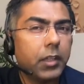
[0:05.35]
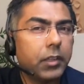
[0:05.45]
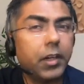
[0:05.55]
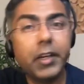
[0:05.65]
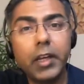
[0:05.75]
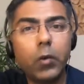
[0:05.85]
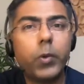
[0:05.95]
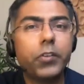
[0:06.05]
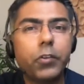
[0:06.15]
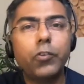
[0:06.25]
the real
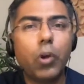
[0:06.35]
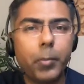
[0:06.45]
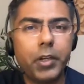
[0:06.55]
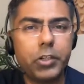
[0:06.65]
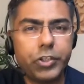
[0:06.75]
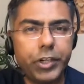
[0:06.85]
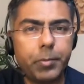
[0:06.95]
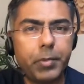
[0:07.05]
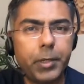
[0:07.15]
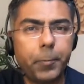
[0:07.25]
versus nominal
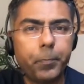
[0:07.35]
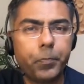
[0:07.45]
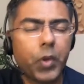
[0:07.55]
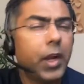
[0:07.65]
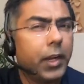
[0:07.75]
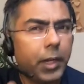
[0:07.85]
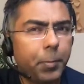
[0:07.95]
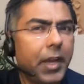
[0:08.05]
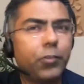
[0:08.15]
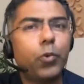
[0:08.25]
GDP. Let
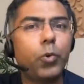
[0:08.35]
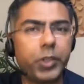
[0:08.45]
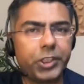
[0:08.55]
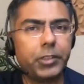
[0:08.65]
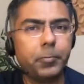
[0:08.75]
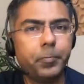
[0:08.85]
me ask you a question.